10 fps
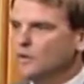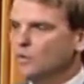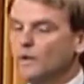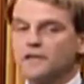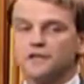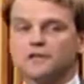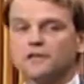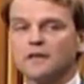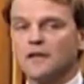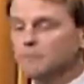which
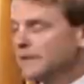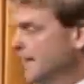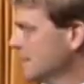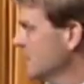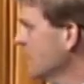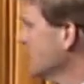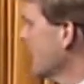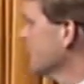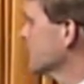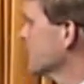complained about
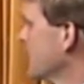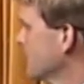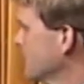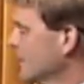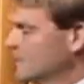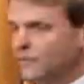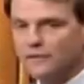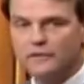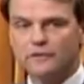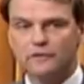national caveats
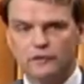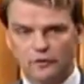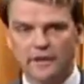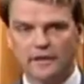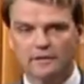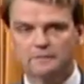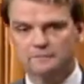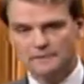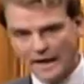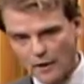during
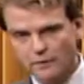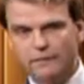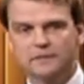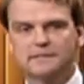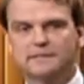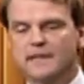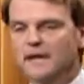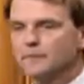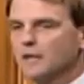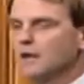our forces'
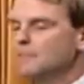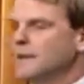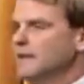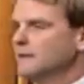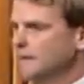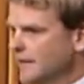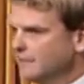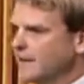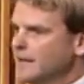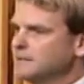time in combat in
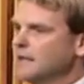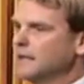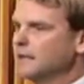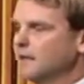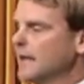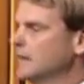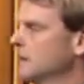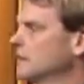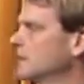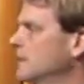Afghanistan and in
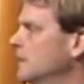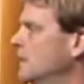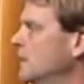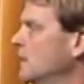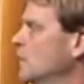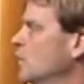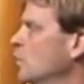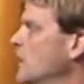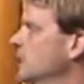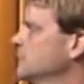Kandahar,
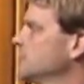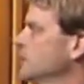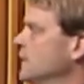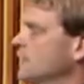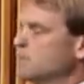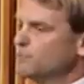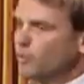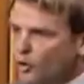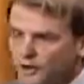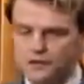which
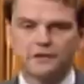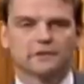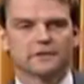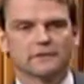pushed